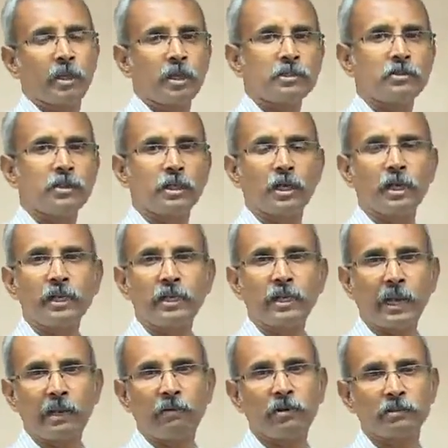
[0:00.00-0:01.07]
Because you
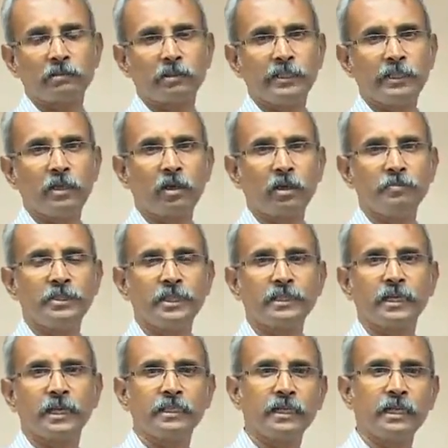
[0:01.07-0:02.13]
cannot have a 3D
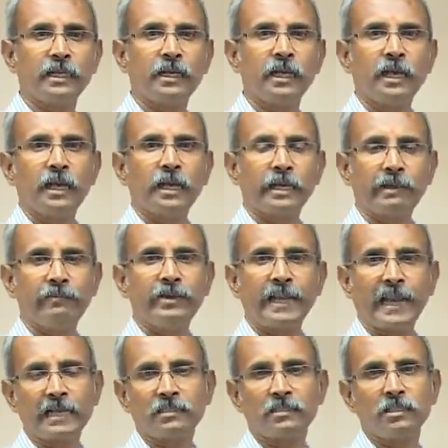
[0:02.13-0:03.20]
object and then give
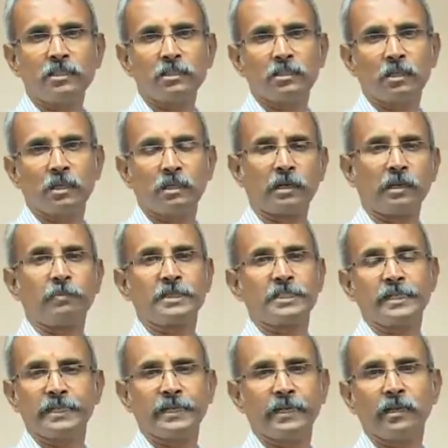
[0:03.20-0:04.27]
it as such and
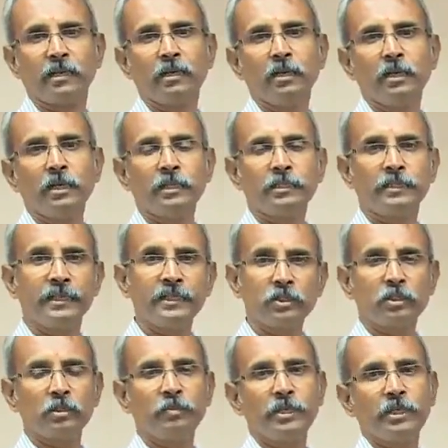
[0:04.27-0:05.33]
represent it. It
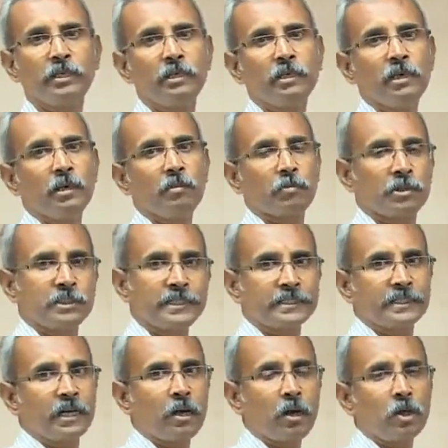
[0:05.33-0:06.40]
needs to be
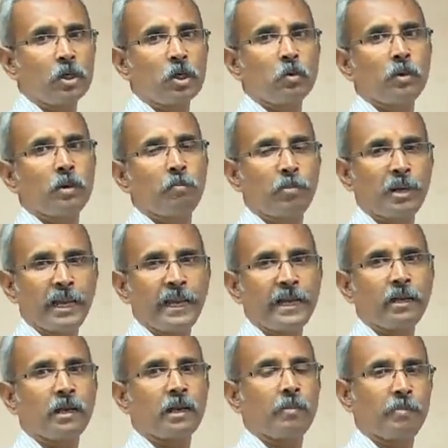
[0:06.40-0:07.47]
projected onto a
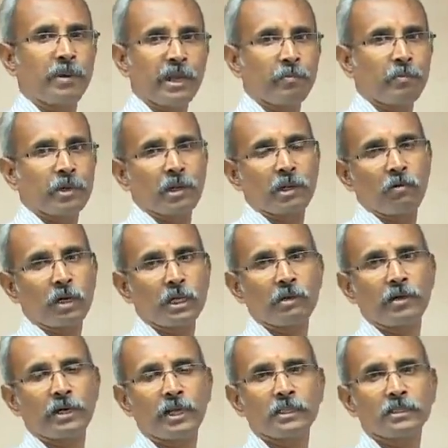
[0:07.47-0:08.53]
plane or a paper or
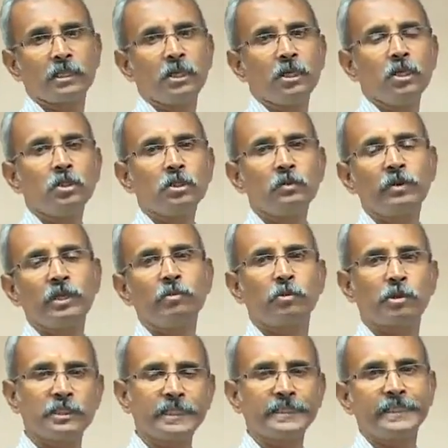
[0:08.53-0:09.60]
whatever it is. So when you
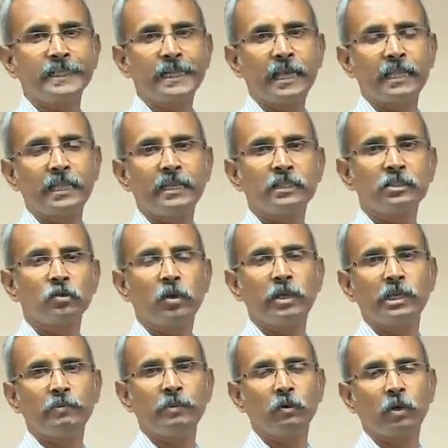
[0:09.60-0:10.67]
project it like that, it's
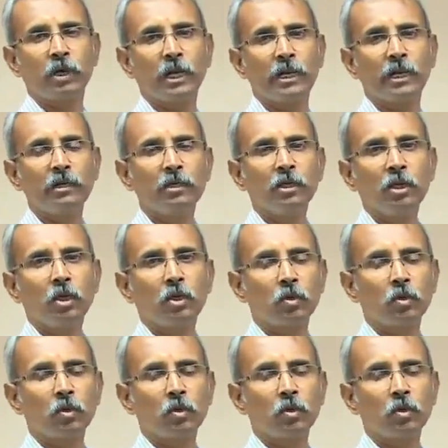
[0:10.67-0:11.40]
going to be only a